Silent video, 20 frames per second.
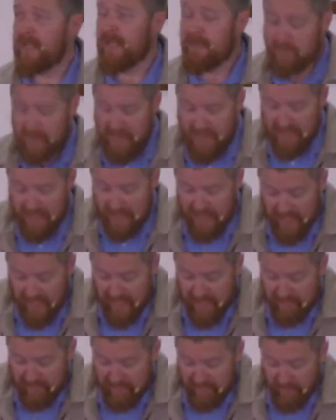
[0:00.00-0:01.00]
be
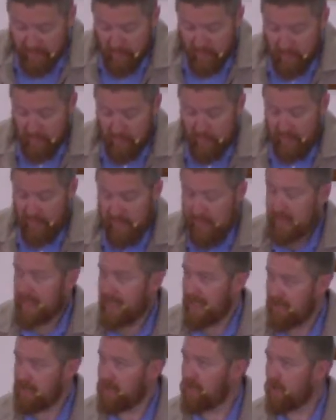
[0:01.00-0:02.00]
careful
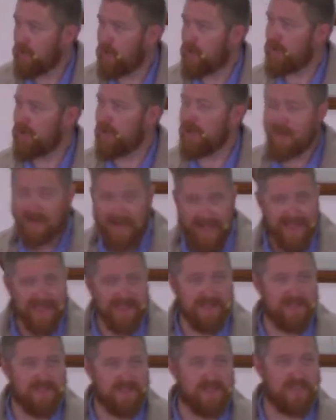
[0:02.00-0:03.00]
in your
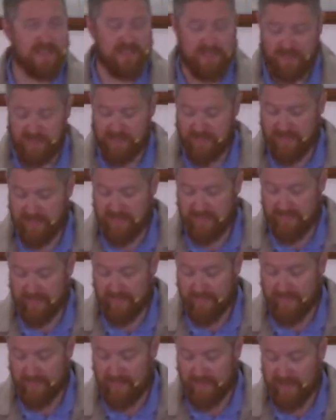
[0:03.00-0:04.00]
alliances.
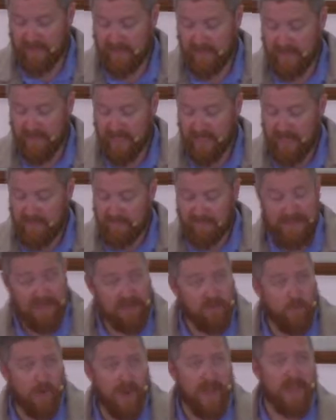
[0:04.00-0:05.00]

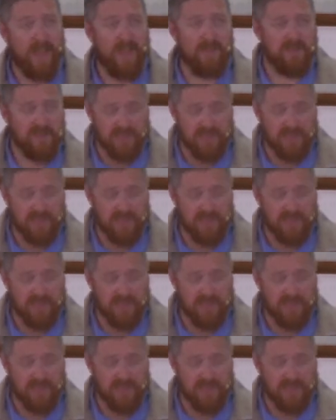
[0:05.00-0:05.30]
Beware the